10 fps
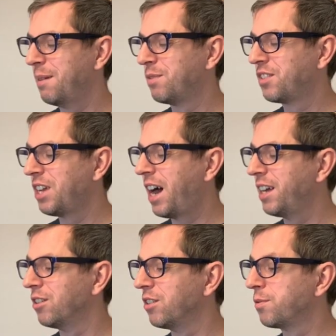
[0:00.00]

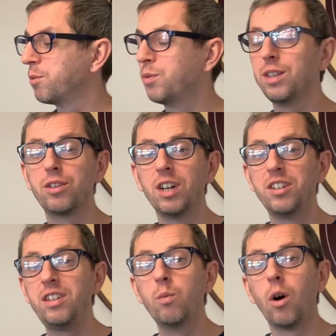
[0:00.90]
styles, between
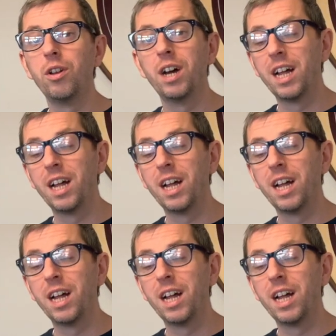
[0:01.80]
31 and